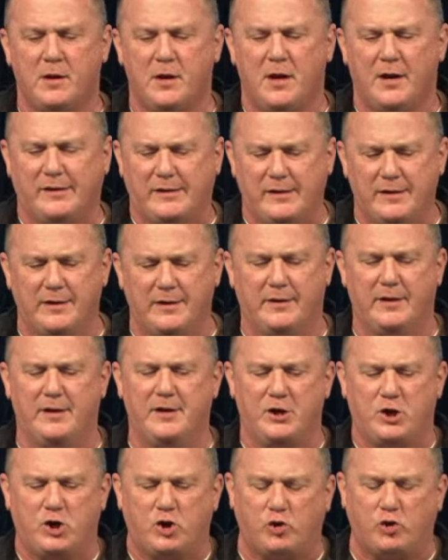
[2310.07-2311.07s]
Again, an
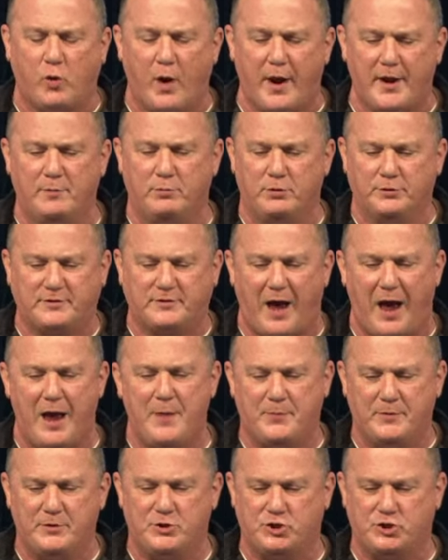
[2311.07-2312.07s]
incredible
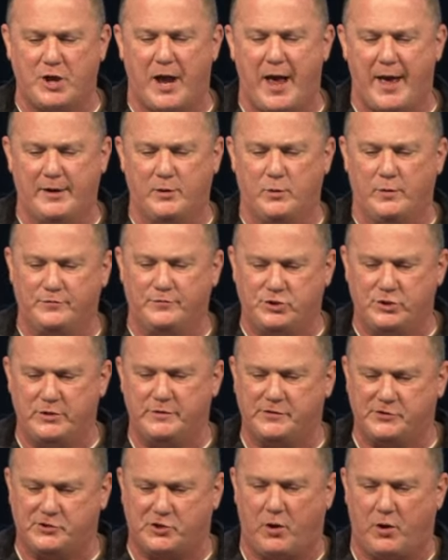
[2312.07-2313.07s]
type and shadow of
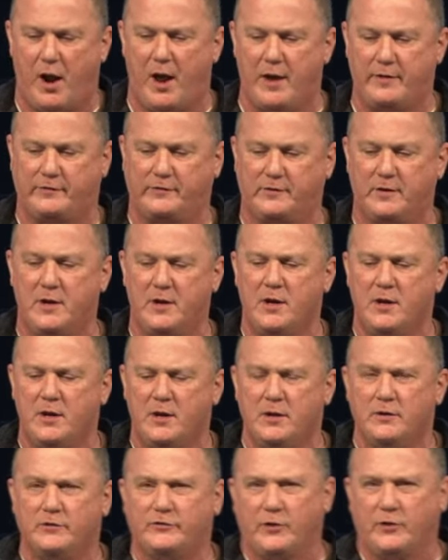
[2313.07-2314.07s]
Jesus Christ.
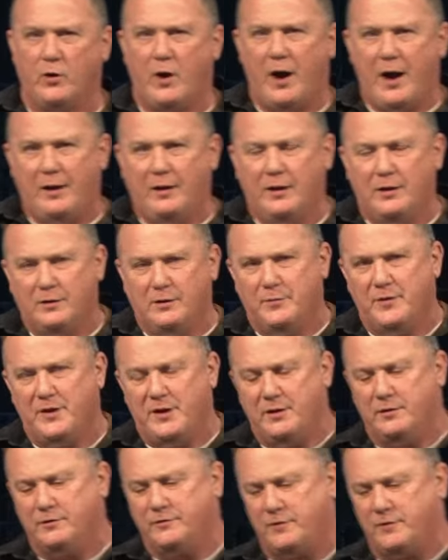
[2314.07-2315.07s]
So let me
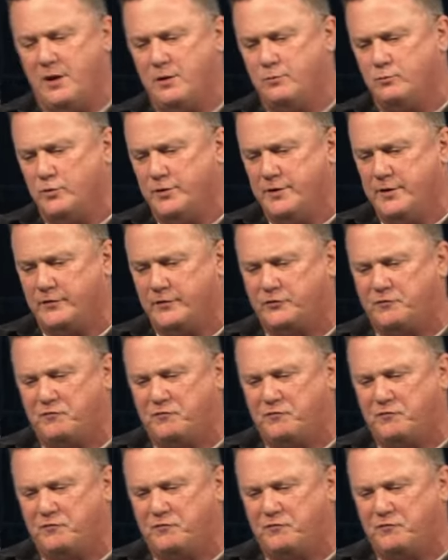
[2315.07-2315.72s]
end with this.